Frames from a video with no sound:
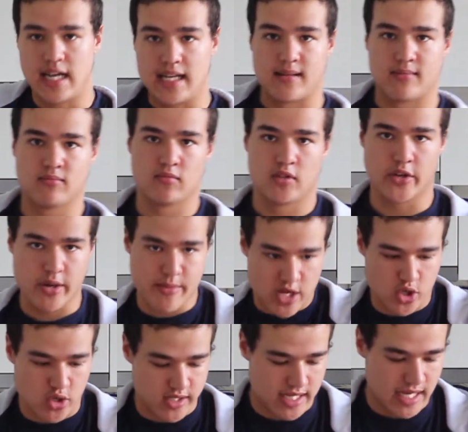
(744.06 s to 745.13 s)
clean. We've got to make
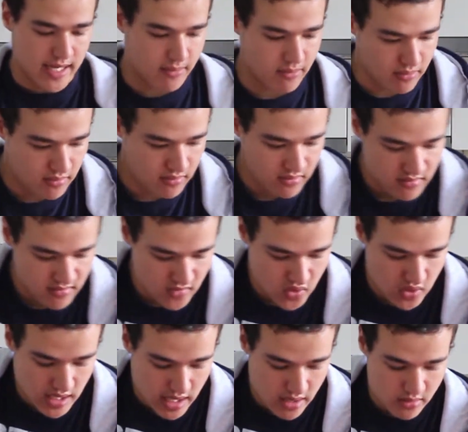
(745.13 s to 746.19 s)
sure it's clean.
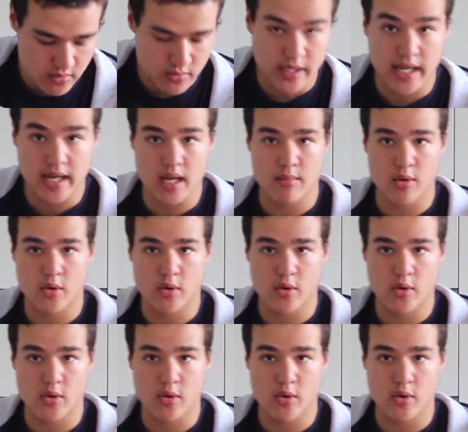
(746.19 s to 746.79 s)
So now we get our